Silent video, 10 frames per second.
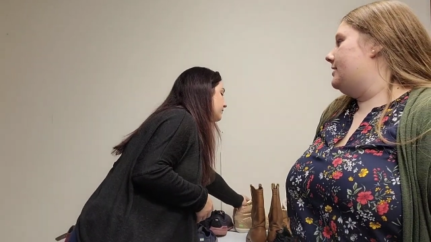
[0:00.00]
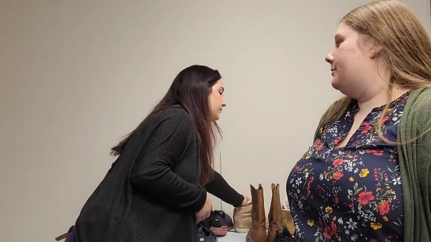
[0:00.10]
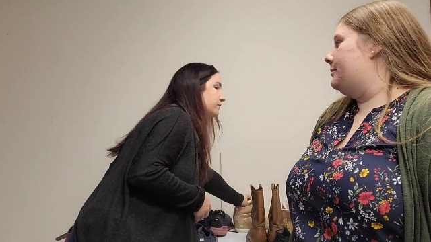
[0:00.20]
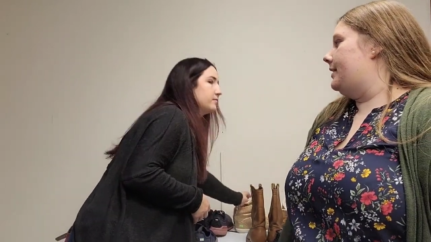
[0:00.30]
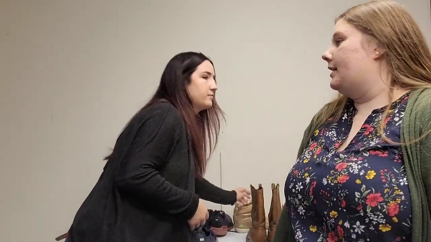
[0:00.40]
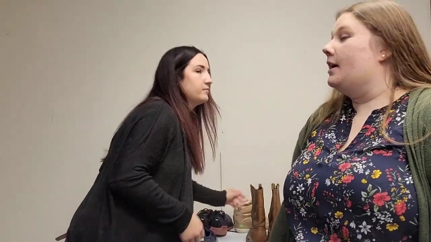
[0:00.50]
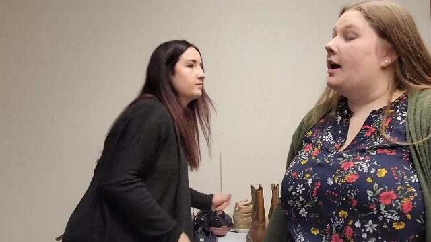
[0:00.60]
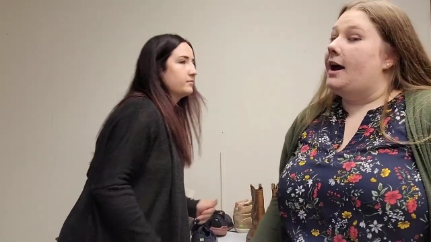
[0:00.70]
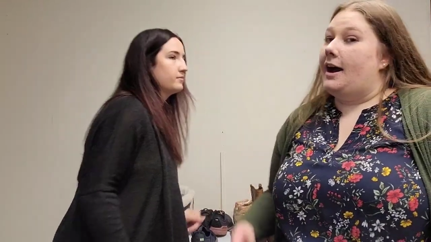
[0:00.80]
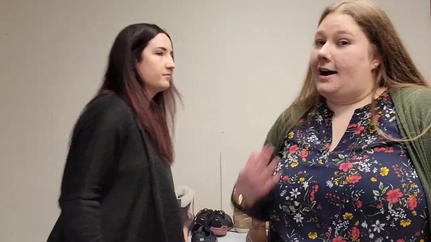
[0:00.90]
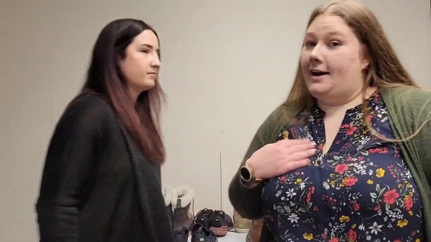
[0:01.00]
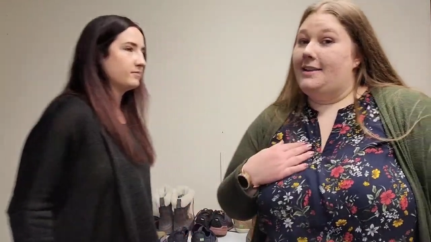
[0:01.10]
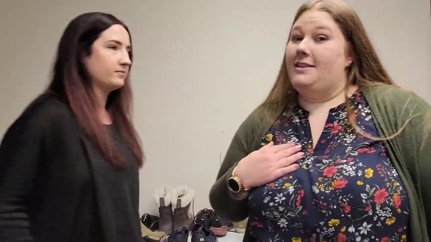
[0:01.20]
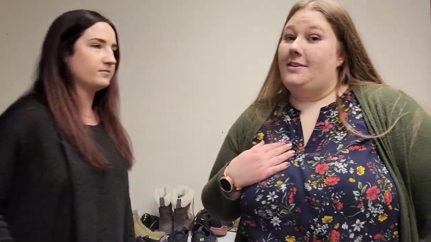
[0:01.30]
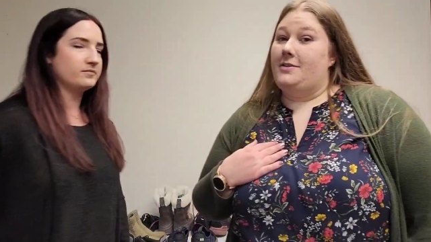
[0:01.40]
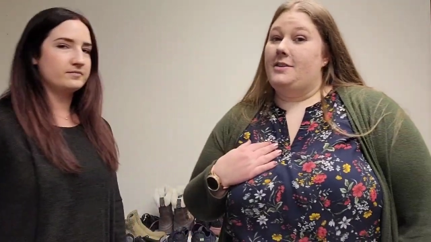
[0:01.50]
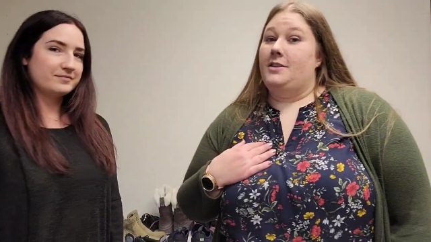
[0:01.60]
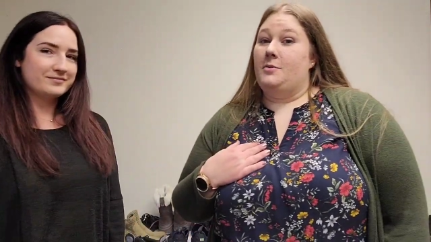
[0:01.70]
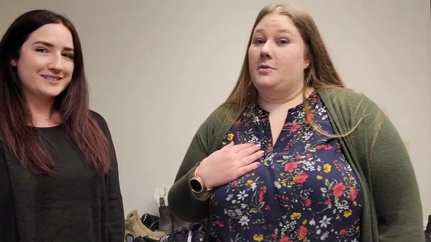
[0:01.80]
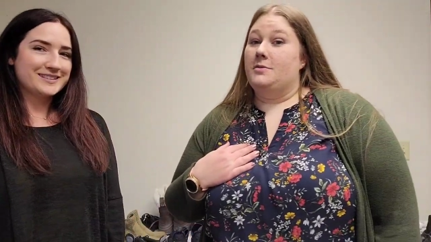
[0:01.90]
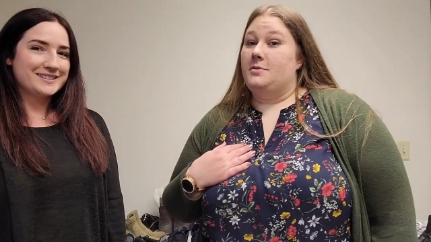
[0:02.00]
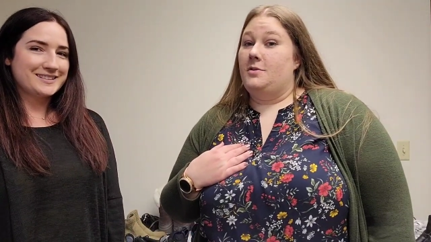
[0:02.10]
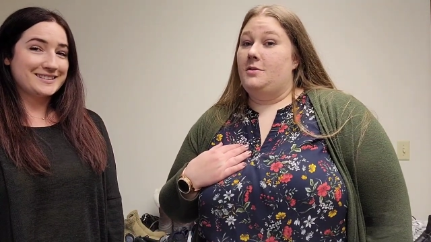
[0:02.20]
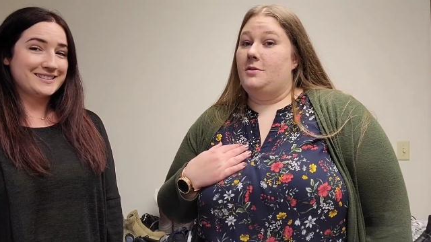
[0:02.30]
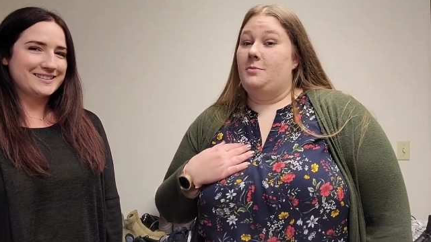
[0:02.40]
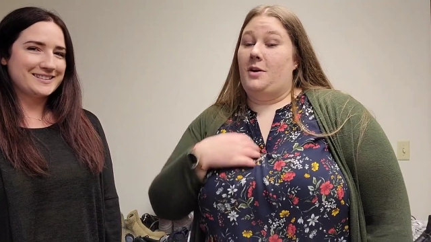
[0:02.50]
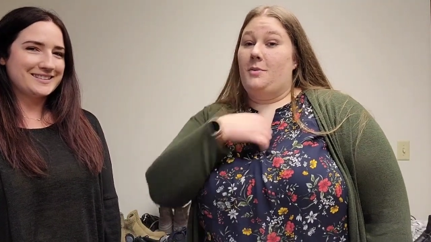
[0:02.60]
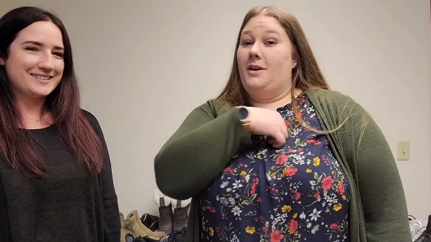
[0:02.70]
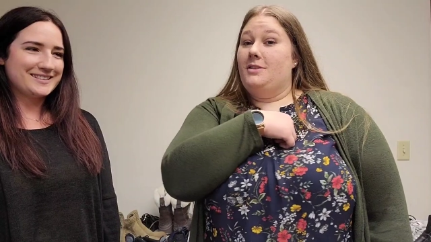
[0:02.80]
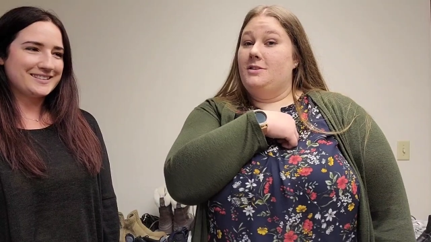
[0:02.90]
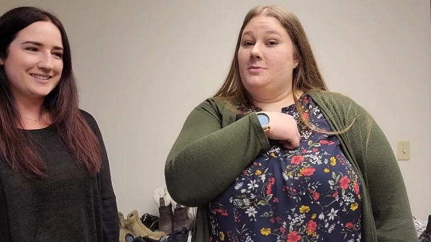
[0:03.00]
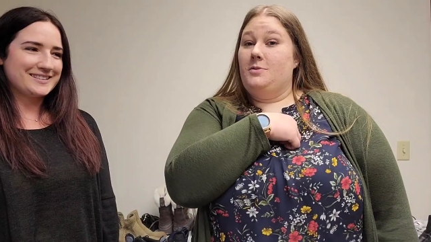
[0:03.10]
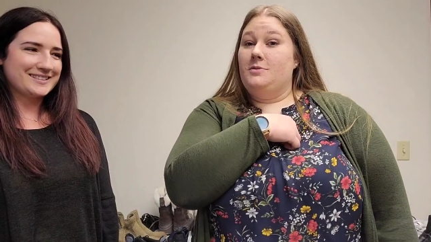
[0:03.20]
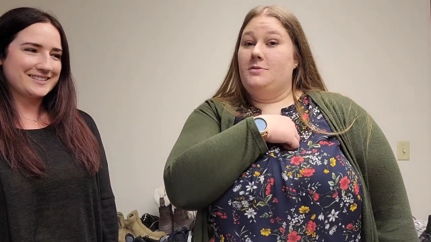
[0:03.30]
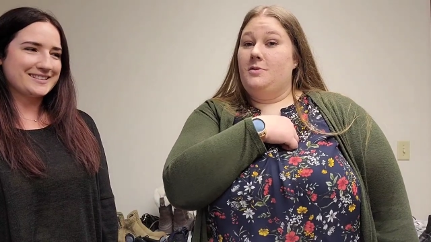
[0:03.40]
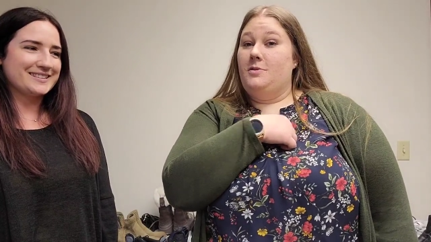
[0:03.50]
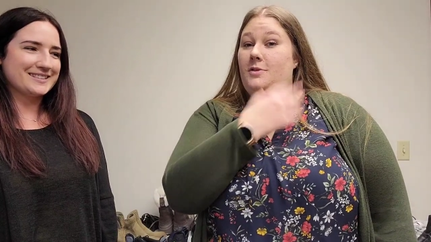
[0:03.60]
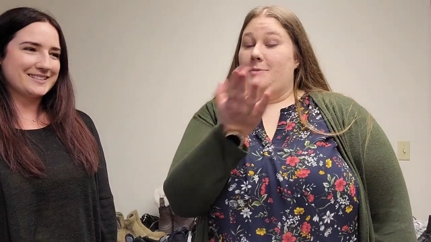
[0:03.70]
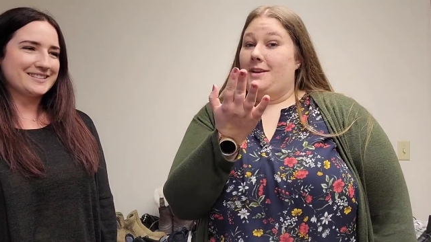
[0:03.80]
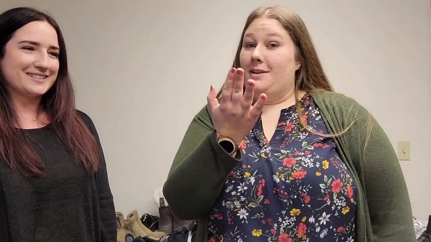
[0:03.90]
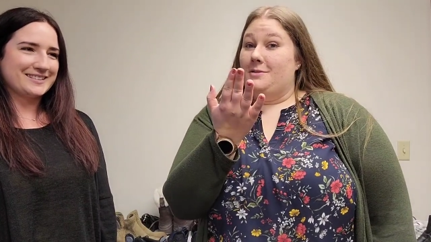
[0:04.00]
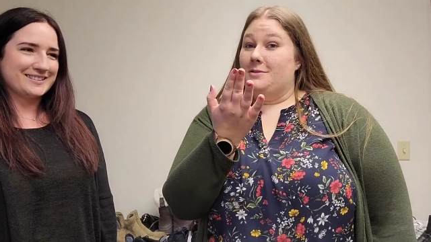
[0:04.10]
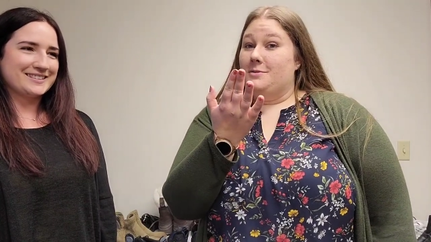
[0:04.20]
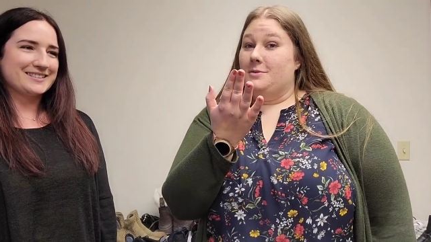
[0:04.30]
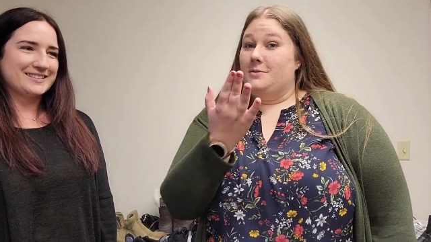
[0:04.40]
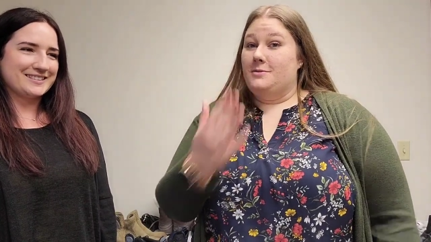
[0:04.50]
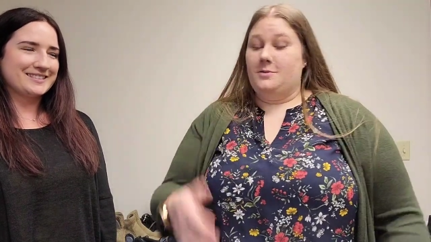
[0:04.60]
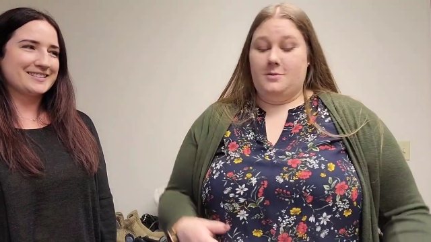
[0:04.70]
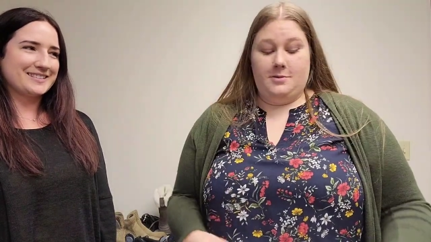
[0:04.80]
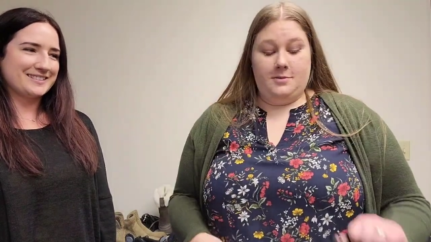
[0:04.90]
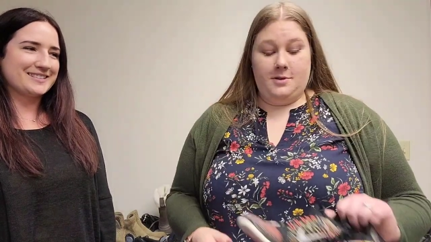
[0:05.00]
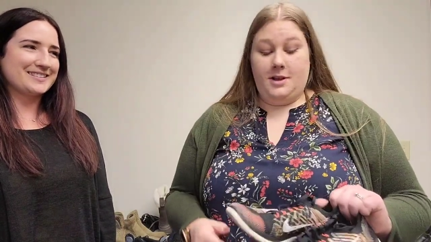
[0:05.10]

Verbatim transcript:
Speaker 1: it's coming back. I love everything rose gold. My watch is rose gold. My nails are rose gold.